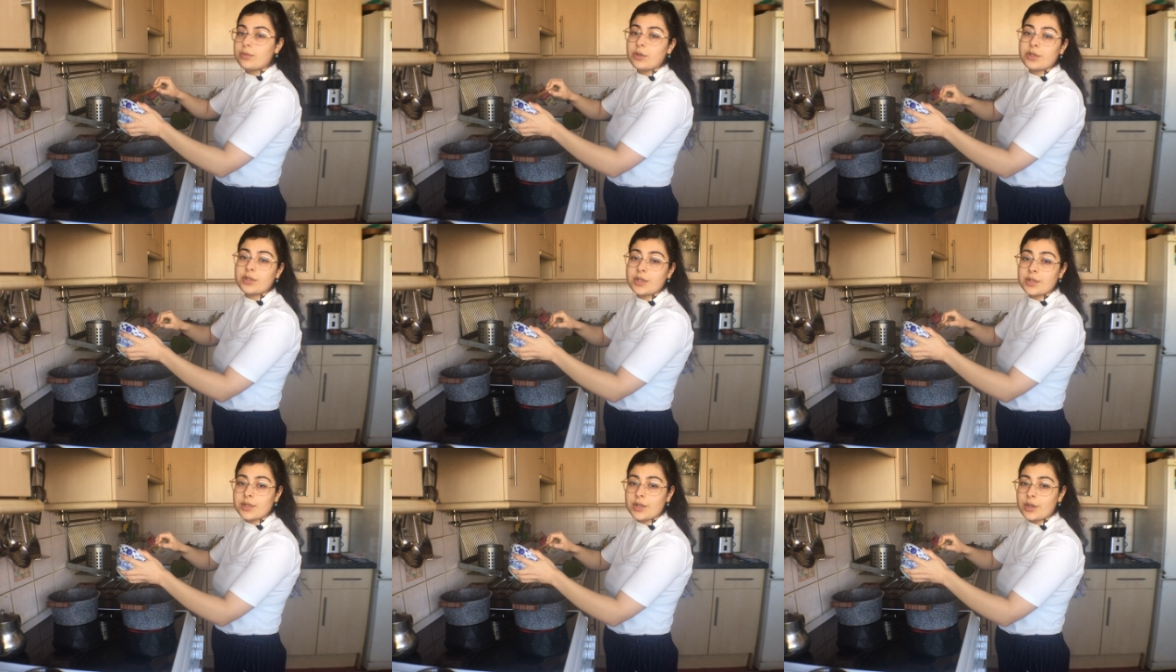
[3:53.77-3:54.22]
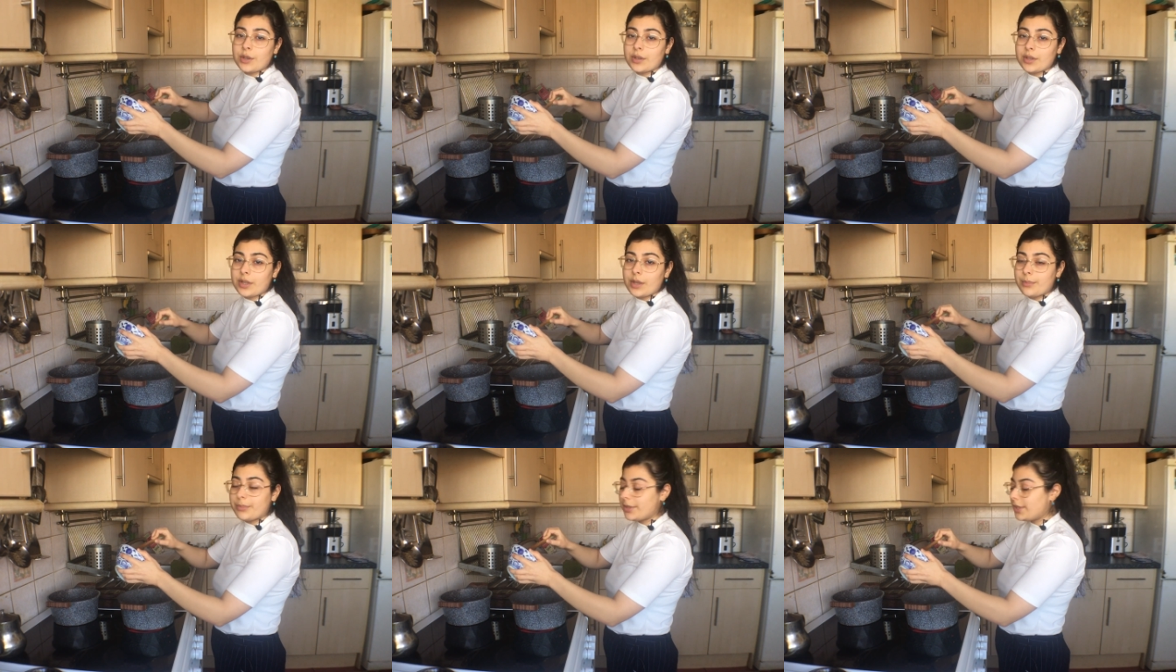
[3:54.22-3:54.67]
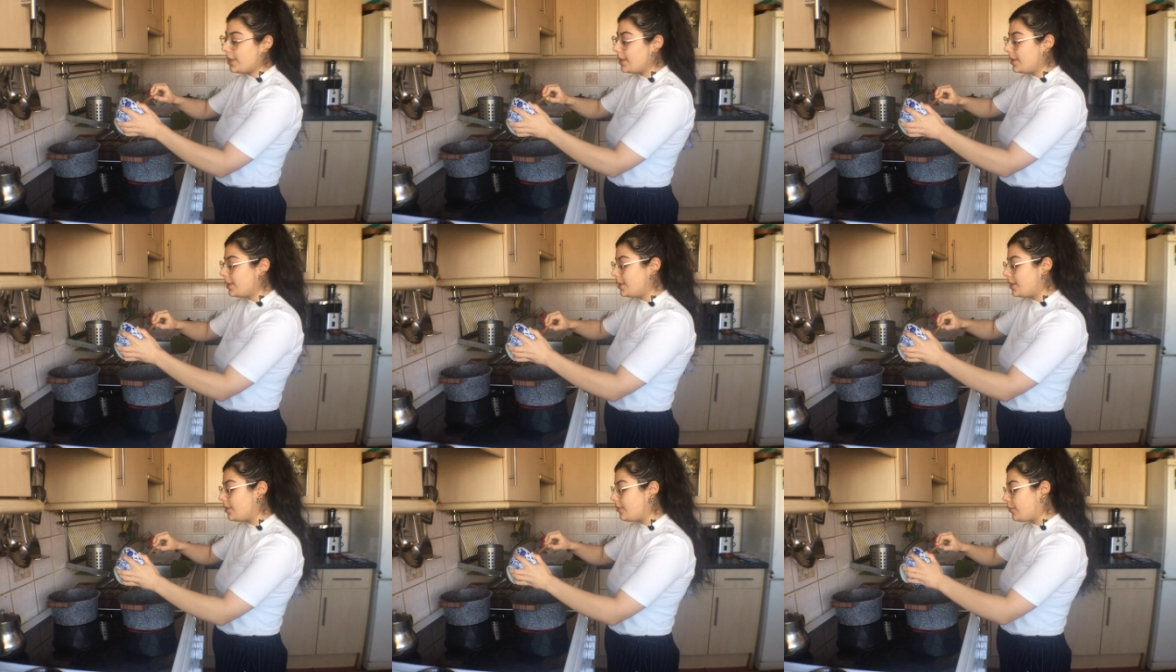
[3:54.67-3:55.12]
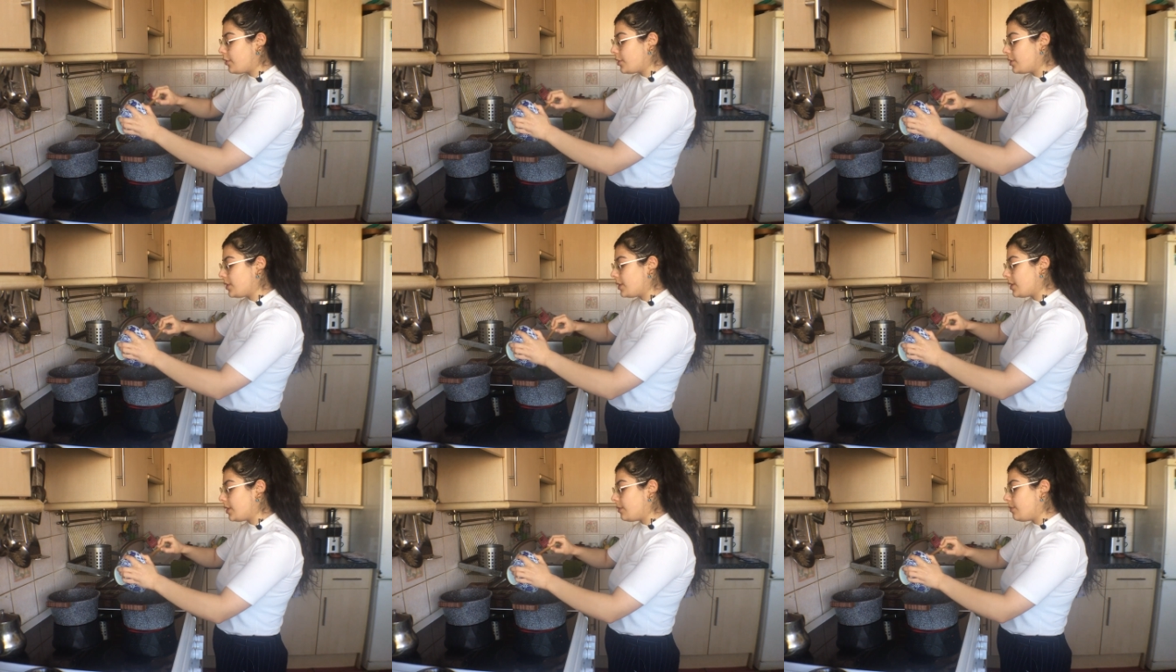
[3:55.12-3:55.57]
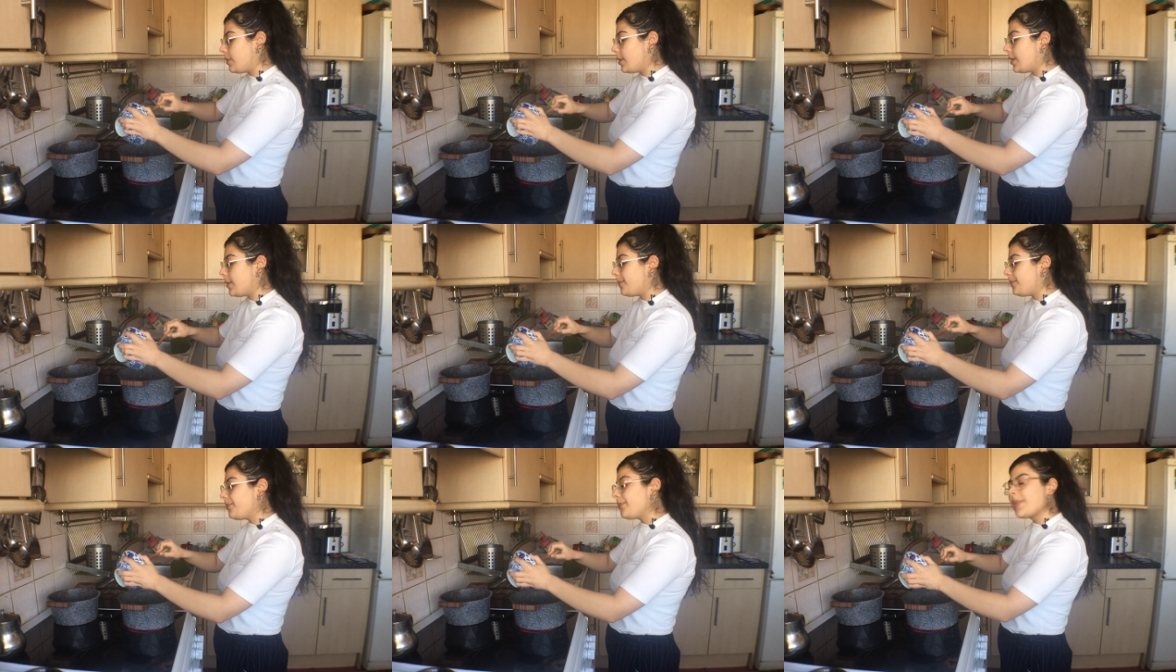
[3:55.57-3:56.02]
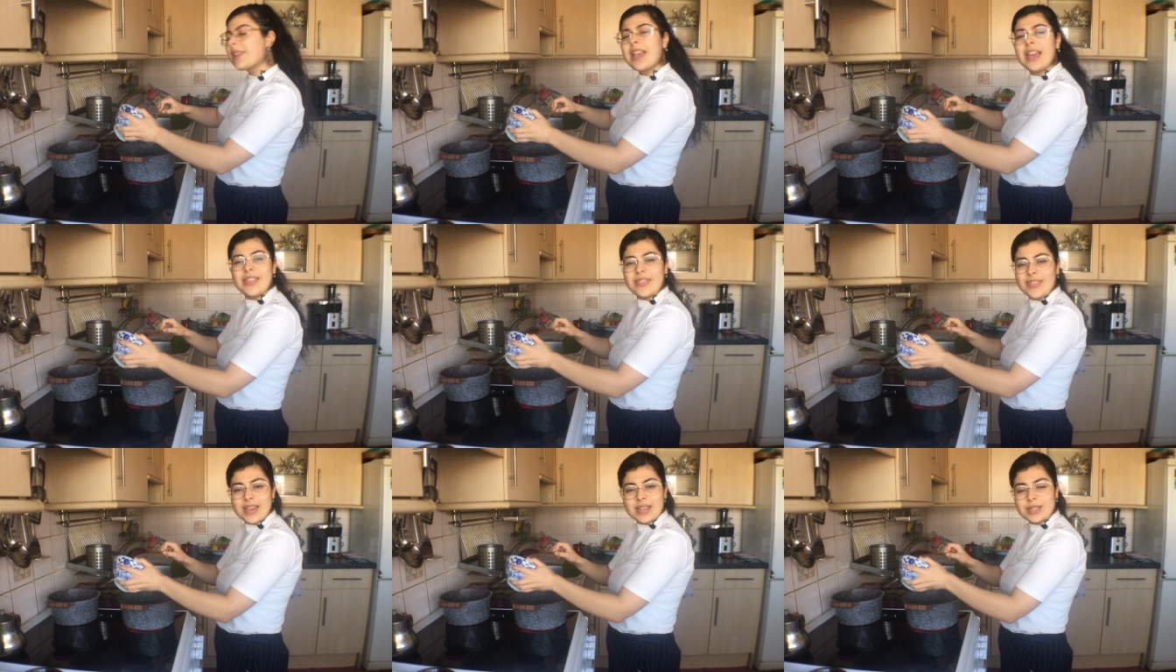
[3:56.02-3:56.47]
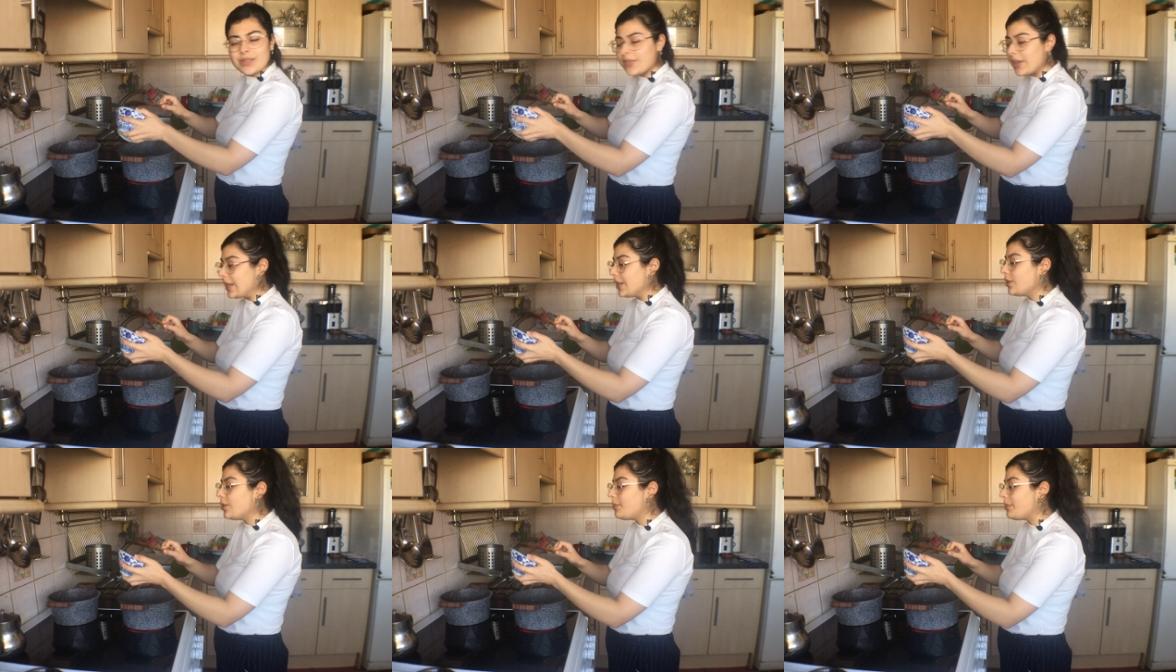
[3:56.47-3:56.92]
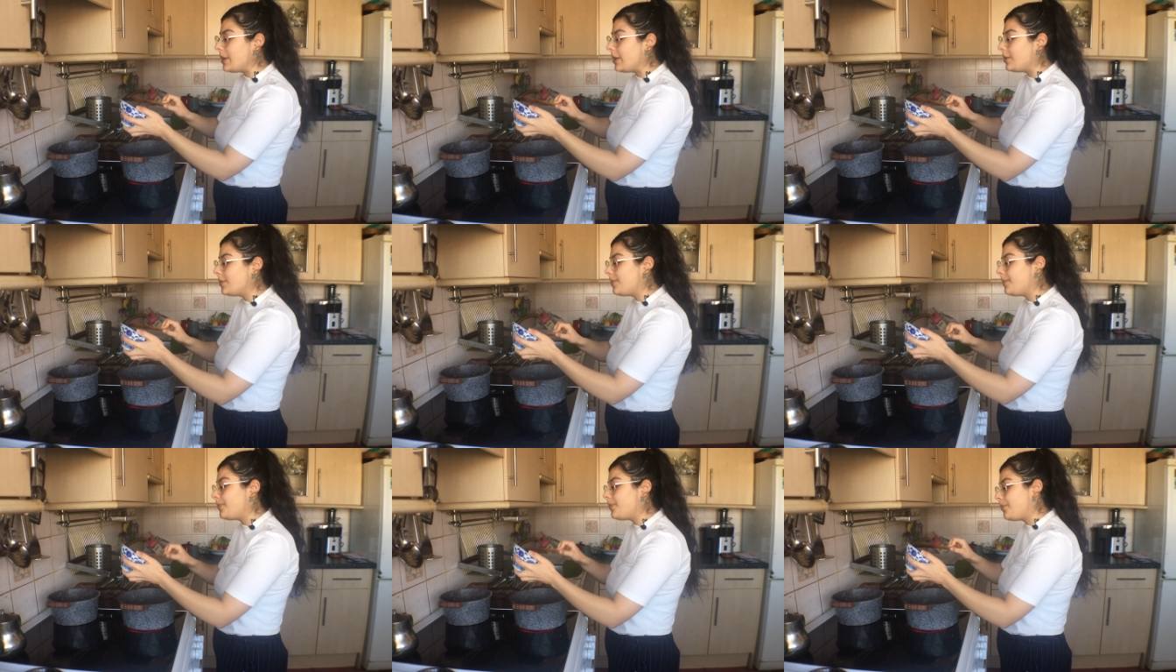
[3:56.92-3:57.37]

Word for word: To be honest, it's not completely defrosted, but that's fine, it'll melt.